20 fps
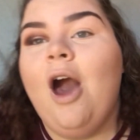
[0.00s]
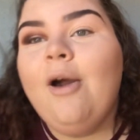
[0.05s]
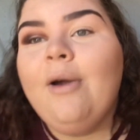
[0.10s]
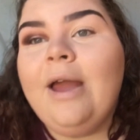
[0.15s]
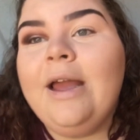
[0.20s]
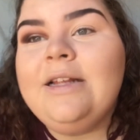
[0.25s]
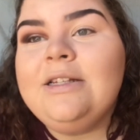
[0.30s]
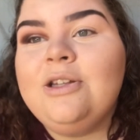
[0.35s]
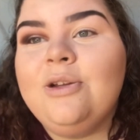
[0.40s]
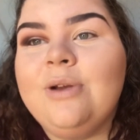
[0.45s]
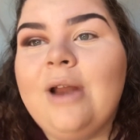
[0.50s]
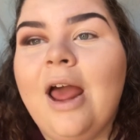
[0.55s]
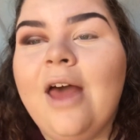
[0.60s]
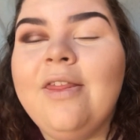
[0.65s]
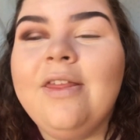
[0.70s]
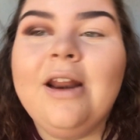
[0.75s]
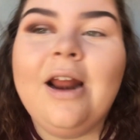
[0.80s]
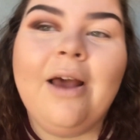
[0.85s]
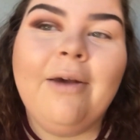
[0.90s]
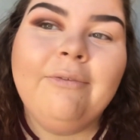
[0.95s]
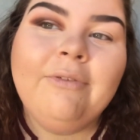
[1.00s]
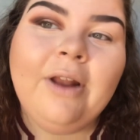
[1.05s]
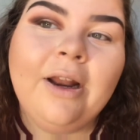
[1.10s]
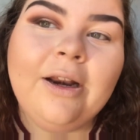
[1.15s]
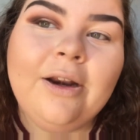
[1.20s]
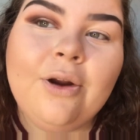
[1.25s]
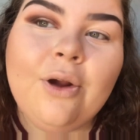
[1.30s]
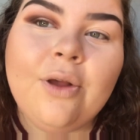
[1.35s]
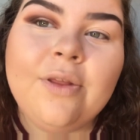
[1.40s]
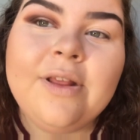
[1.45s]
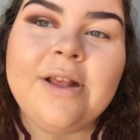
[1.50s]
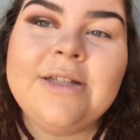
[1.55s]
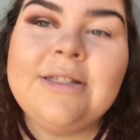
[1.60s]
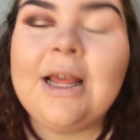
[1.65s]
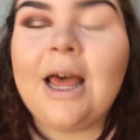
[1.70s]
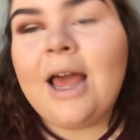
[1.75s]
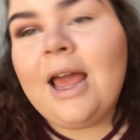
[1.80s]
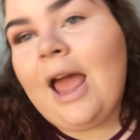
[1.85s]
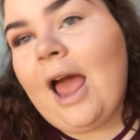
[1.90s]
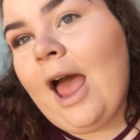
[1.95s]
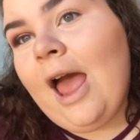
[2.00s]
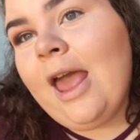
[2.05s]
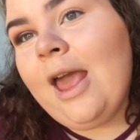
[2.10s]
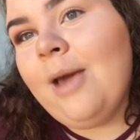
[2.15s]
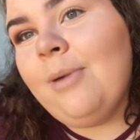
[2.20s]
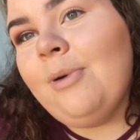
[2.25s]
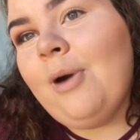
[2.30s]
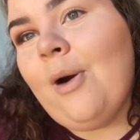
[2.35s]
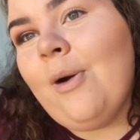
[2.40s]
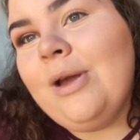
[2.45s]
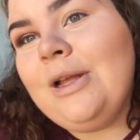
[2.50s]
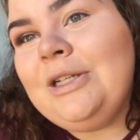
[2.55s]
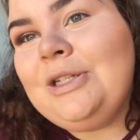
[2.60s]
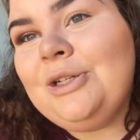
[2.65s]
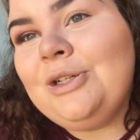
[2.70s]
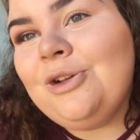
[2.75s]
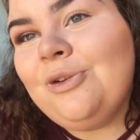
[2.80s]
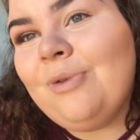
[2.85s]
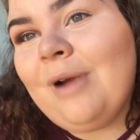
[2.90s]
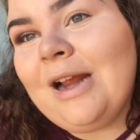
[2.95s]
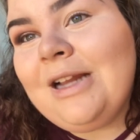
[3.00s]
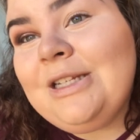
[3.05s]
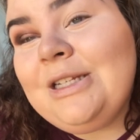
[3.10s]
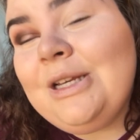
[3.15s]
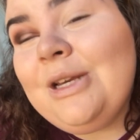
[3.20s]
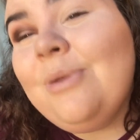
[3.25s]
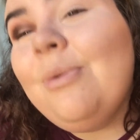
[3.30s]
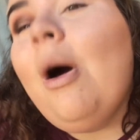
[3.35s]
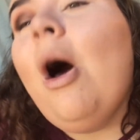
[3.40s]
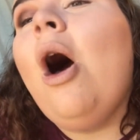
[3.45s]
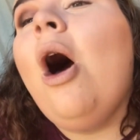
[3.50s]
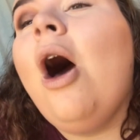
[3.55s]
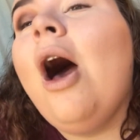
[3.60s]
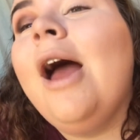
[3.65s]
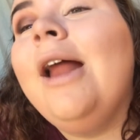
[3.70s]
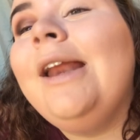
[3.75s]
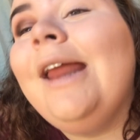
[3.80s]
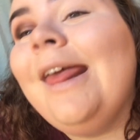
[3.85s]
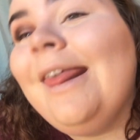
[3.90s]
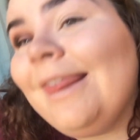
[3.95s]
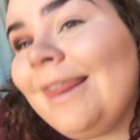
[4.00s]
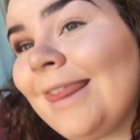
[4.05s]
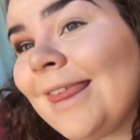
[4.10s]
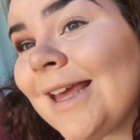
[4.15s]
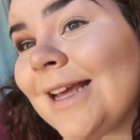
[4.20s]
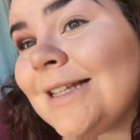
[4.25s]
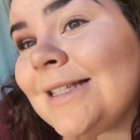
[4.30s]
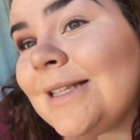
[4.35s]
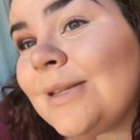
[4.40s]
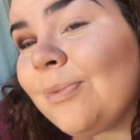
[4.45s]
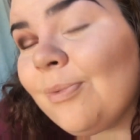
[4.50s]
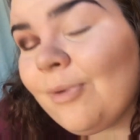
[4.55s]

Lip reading: Okay, so now that I've done it on this eye, I am going to direct you on this